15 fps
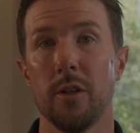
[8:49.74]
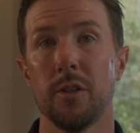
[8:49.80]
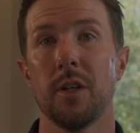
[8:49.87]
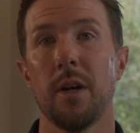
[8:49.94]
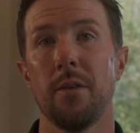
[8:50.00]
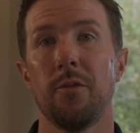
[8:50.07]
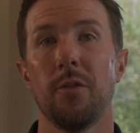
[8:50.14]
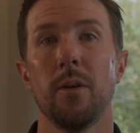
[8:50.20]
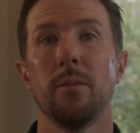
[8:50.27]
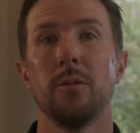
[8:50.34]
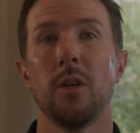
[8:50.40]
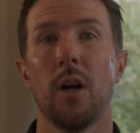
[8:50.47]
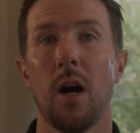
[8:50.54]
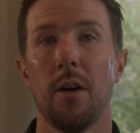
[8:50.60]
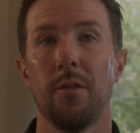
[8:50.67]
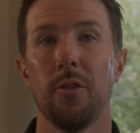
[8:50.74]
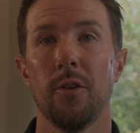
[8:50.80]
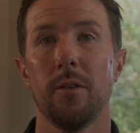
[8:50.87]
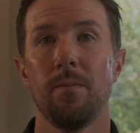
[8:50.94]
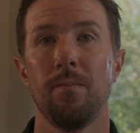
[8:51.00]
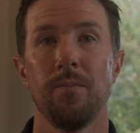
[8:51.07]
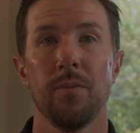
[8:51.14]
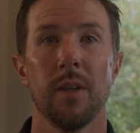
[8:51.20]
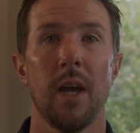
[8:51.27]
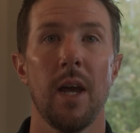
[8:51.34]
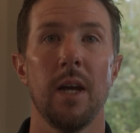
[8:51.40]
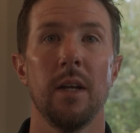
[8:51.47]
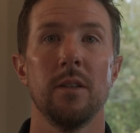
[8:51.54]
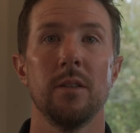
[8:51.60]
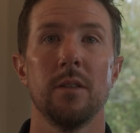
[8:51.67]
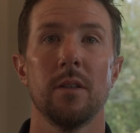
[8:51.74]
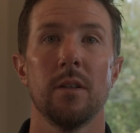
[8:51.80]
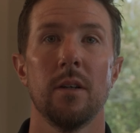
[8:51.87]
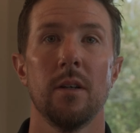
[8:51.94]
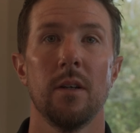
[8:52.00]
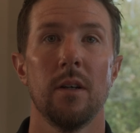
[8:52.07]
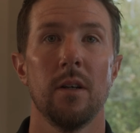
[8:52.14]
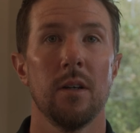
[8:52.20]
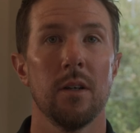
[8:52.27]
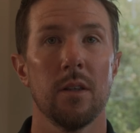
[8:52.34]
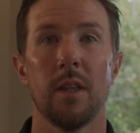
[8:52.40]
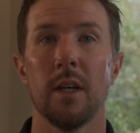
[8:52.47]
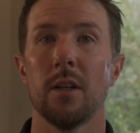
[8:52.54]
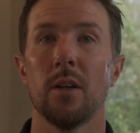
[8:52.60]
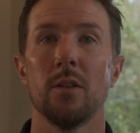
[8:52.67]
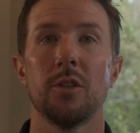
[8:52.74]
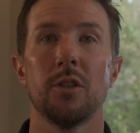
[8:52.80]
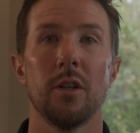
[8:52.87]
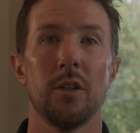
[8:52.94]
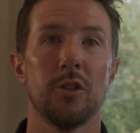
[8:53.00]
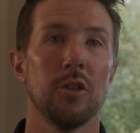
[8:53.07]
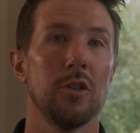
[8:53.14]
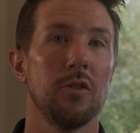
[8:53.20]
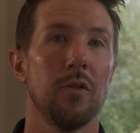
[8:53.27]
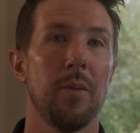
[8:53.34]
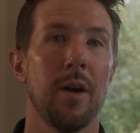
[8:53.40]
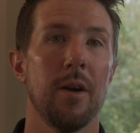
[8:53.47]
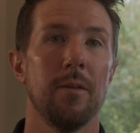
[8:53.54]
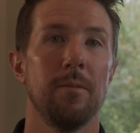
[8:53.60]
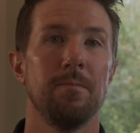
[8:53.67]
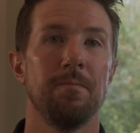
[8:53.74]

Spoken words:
design firm to offer, and then go start your search from there.